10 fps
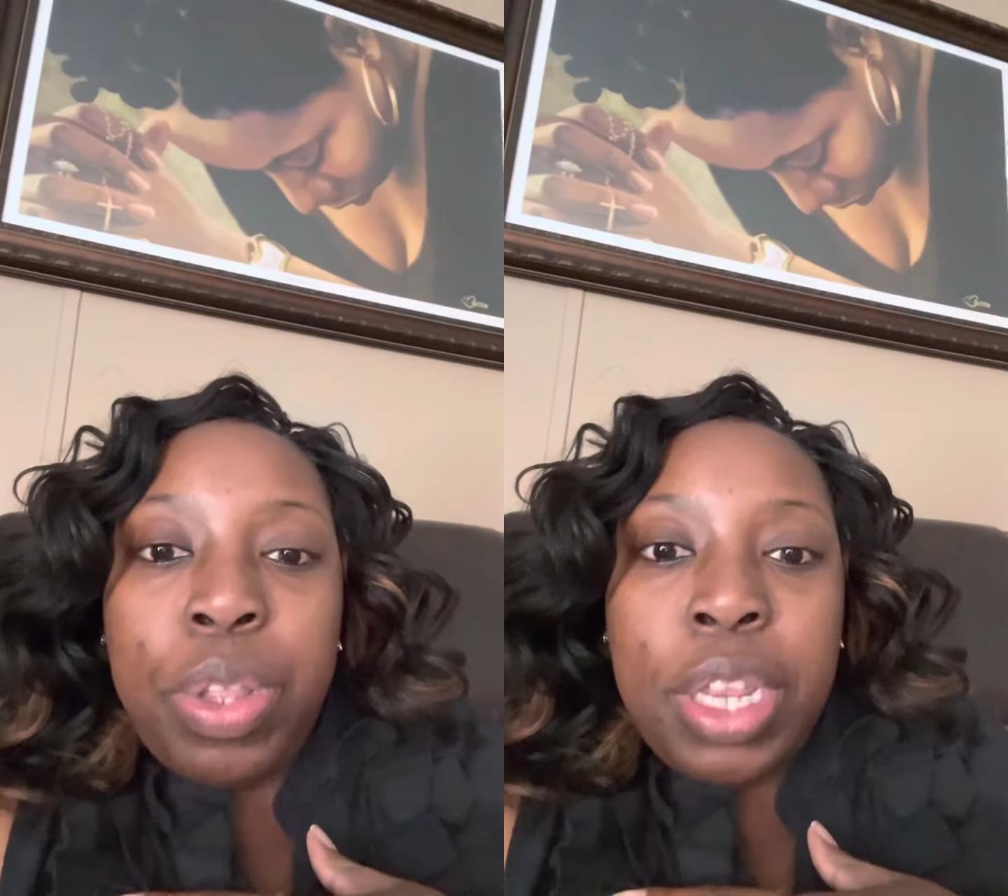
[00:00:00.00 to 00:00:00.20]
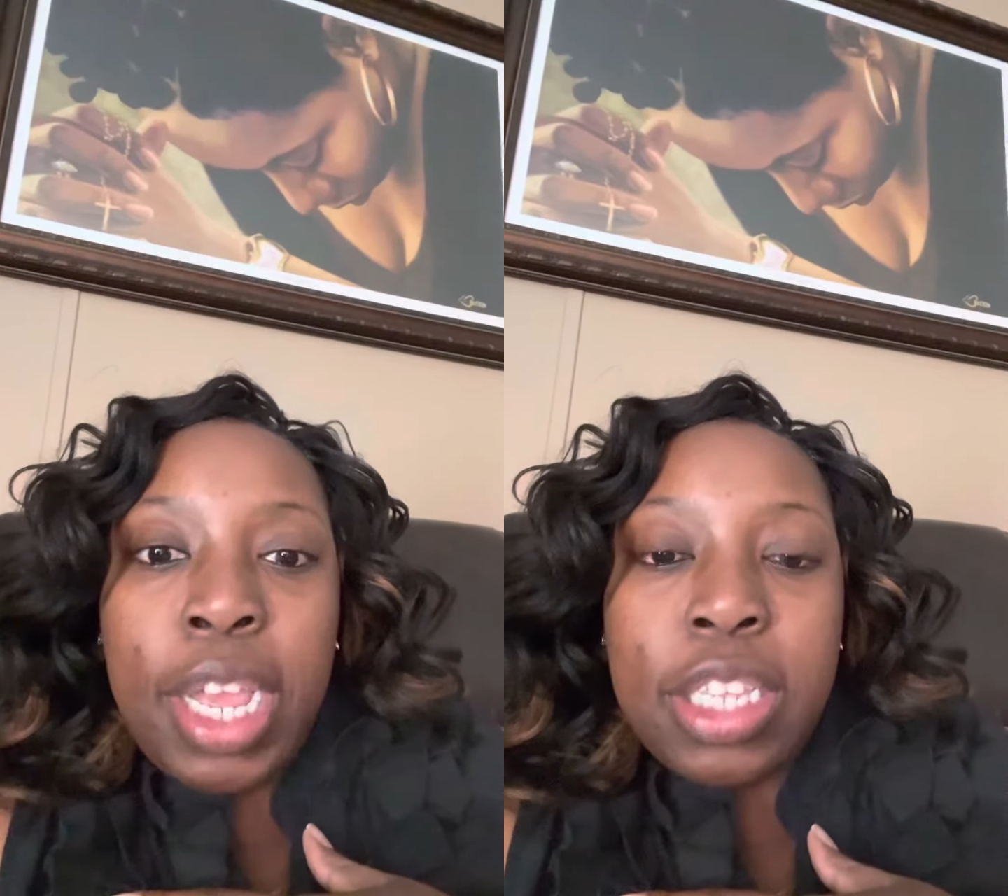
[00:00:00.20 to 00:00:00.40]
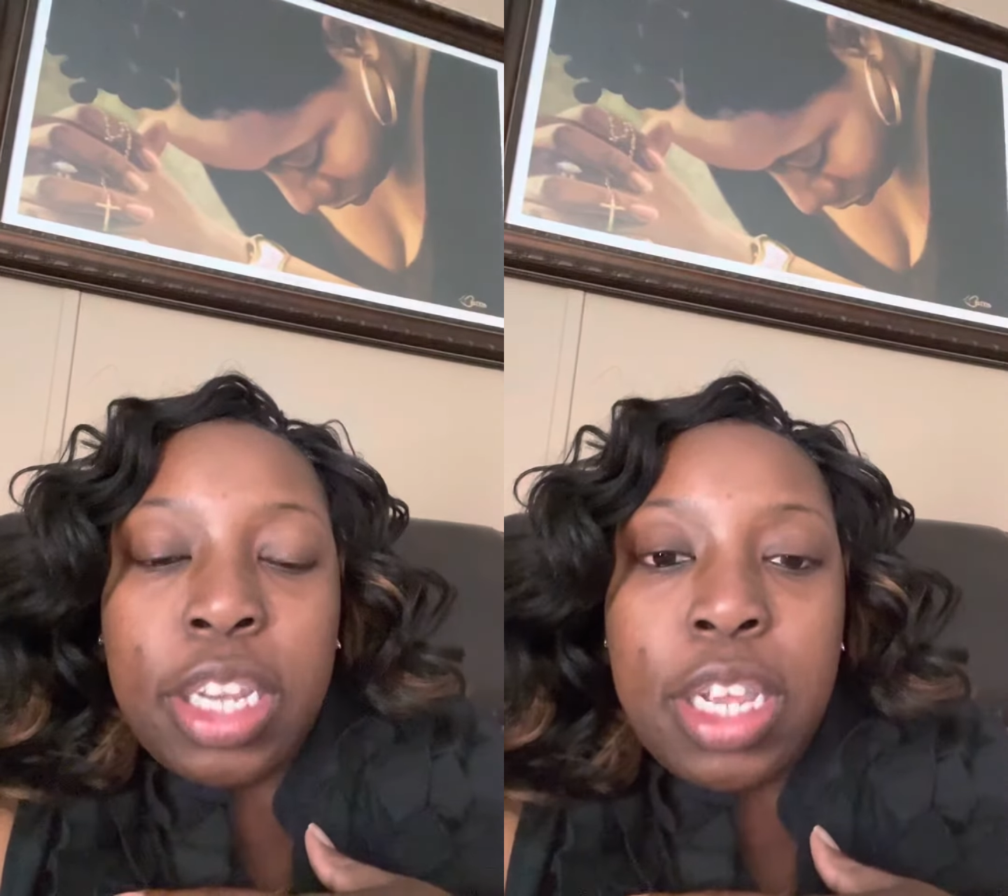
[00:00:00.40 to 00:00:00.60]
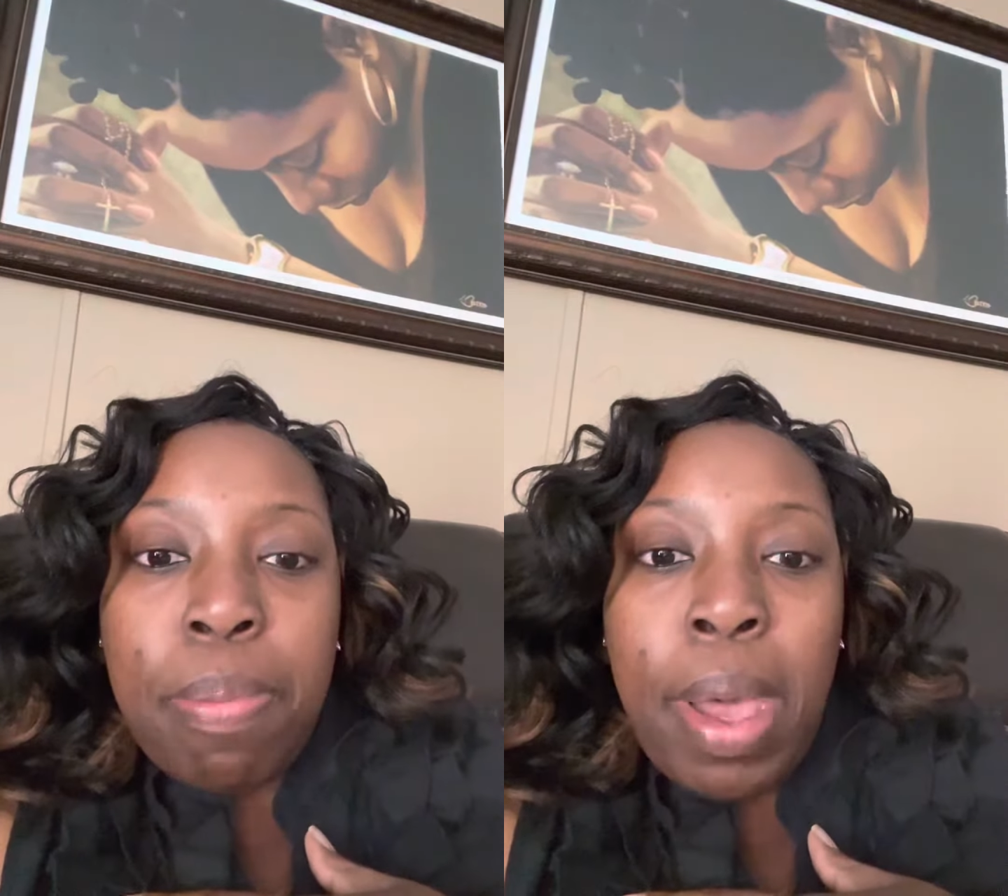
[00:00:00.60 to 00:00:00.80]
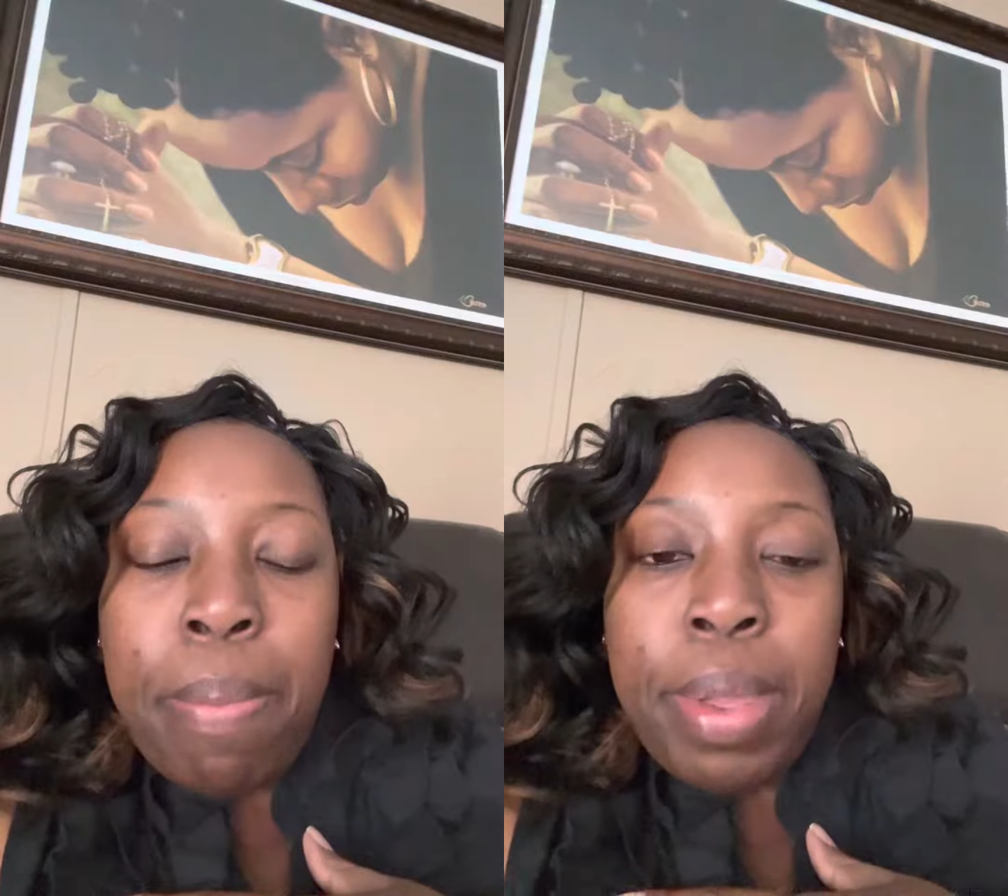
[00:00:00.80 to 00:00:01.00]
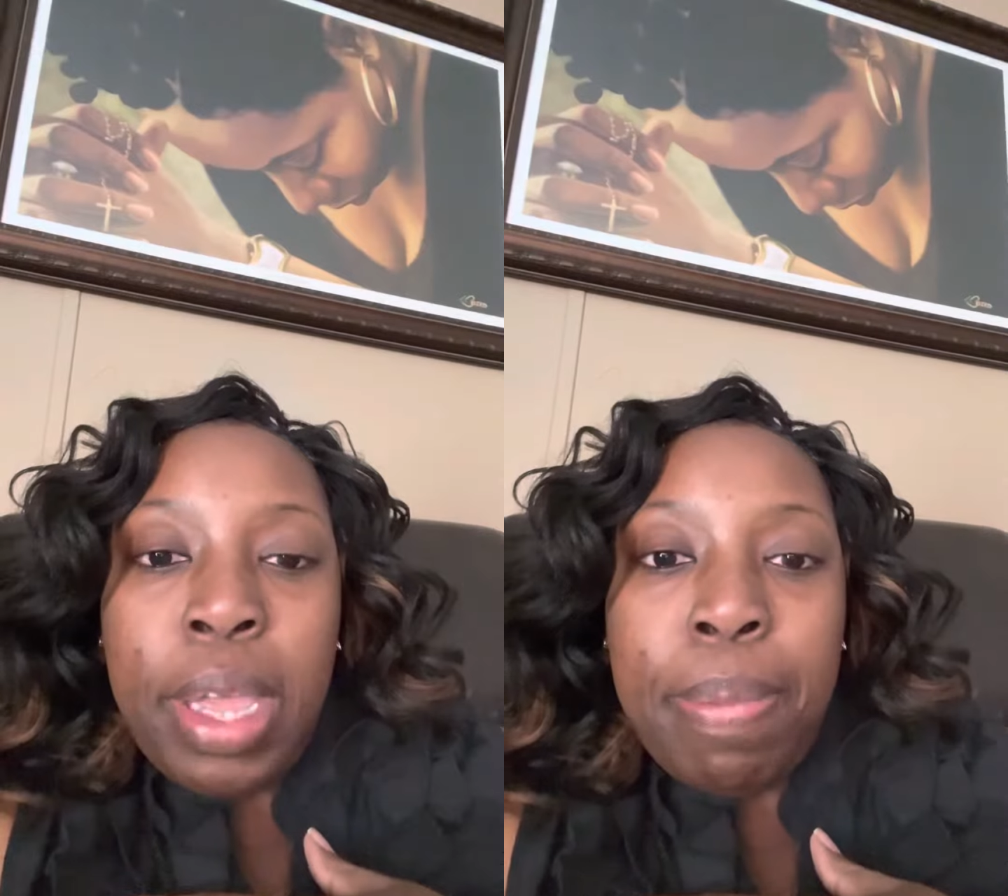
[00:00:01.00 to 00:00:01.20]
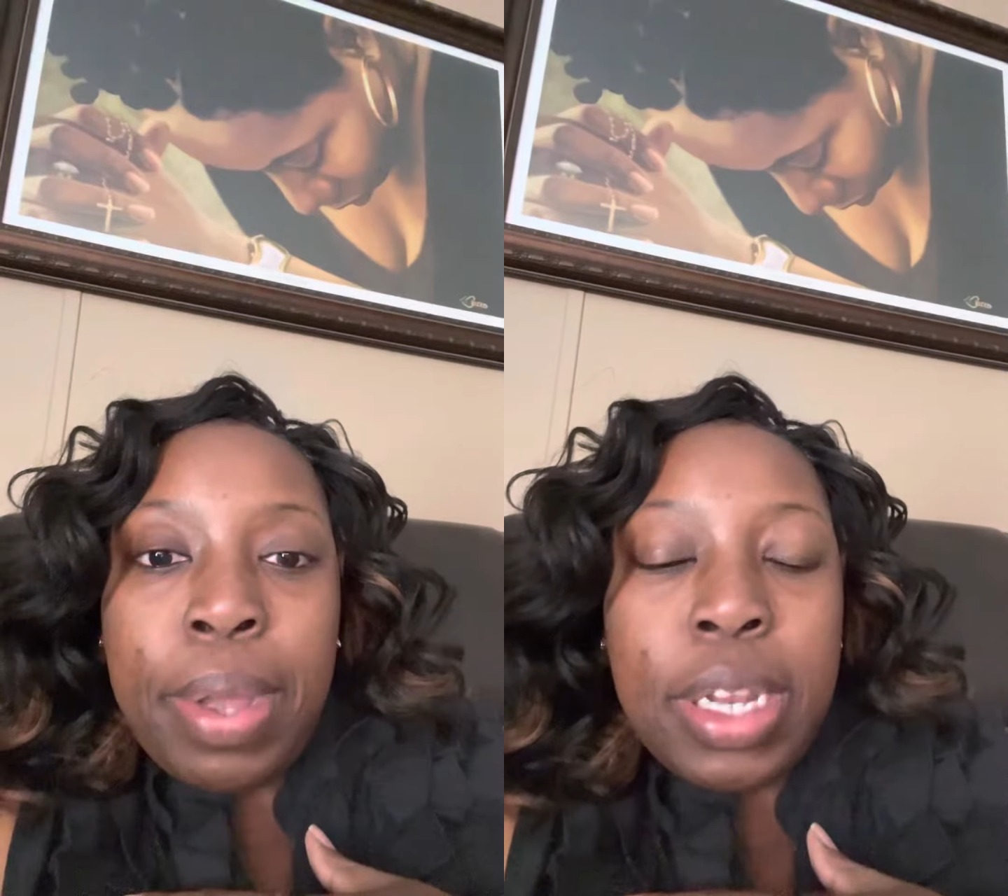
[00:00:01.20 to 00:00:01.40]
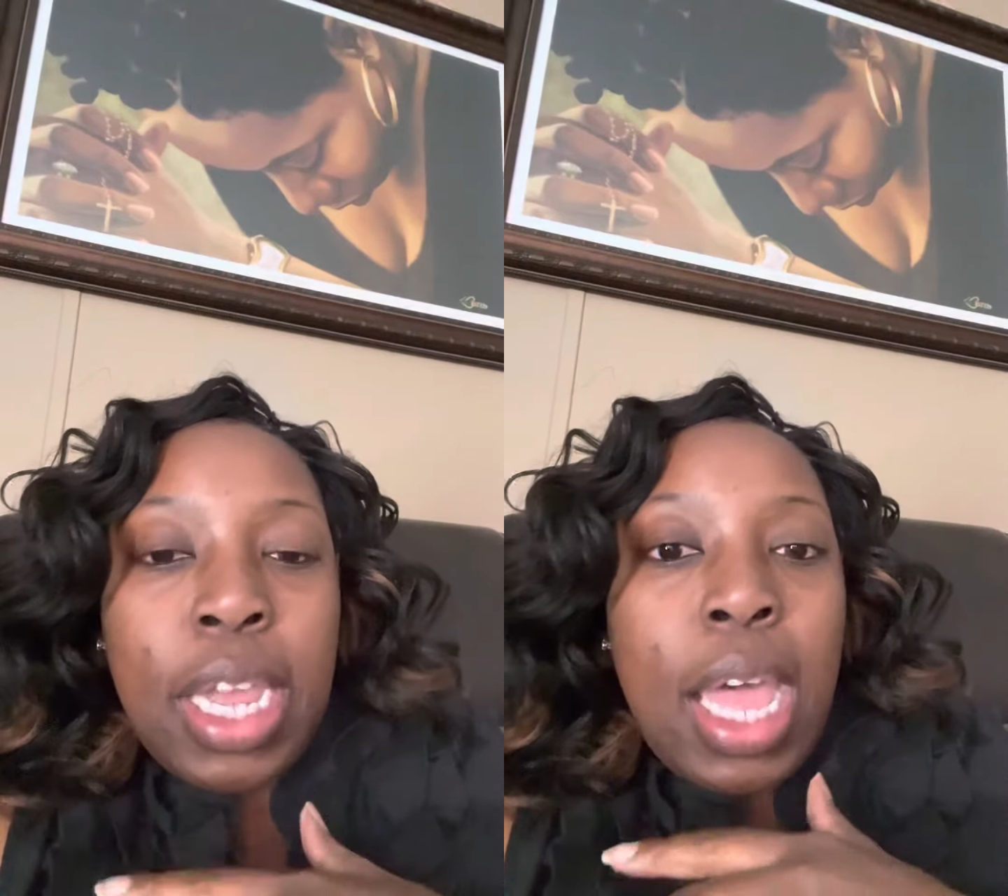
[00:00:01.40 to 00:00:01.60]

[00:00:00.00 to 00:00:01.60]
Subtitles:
the next clip might be, but